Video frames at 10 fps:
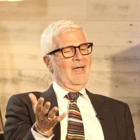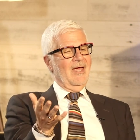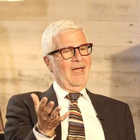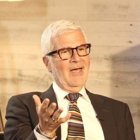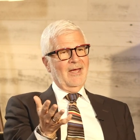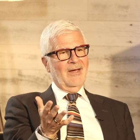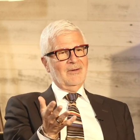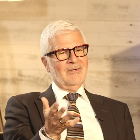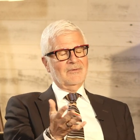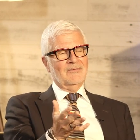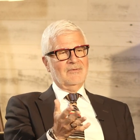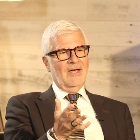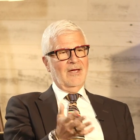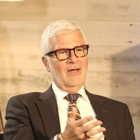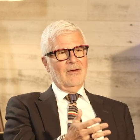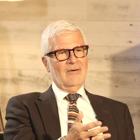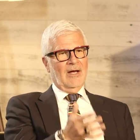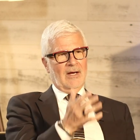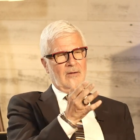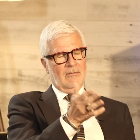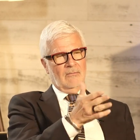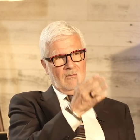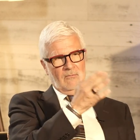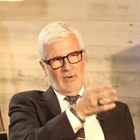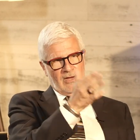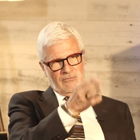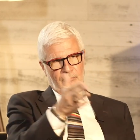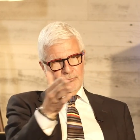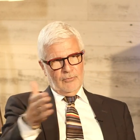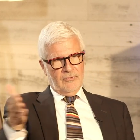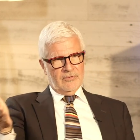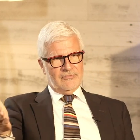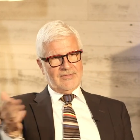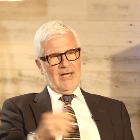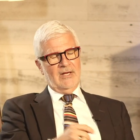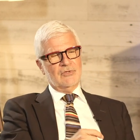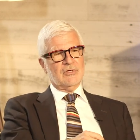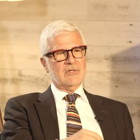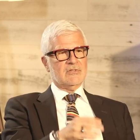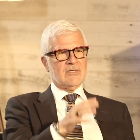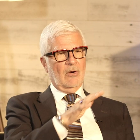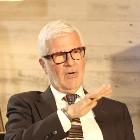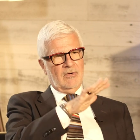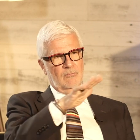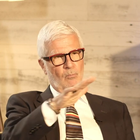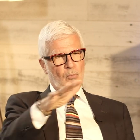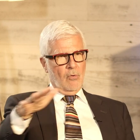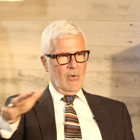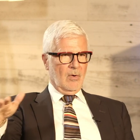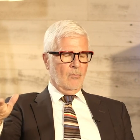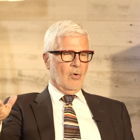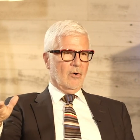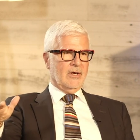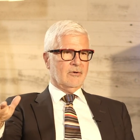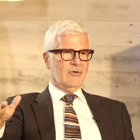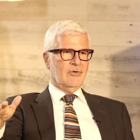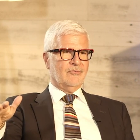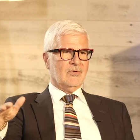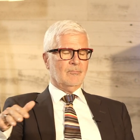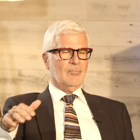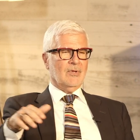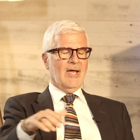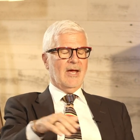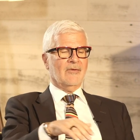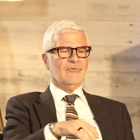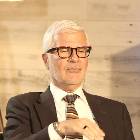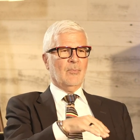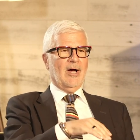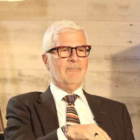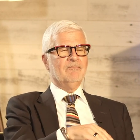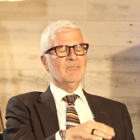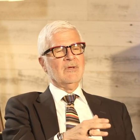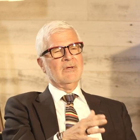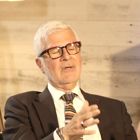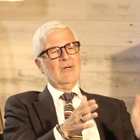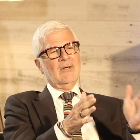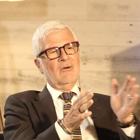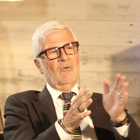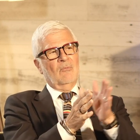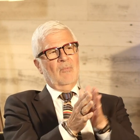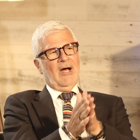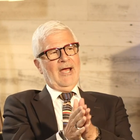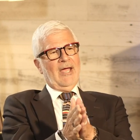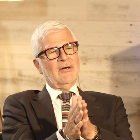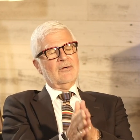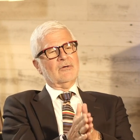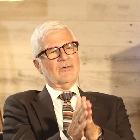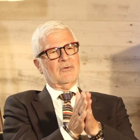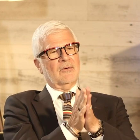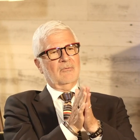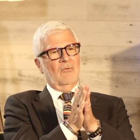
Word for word: And then I, eh, through the stages, I went more and more introducing plants. But my editor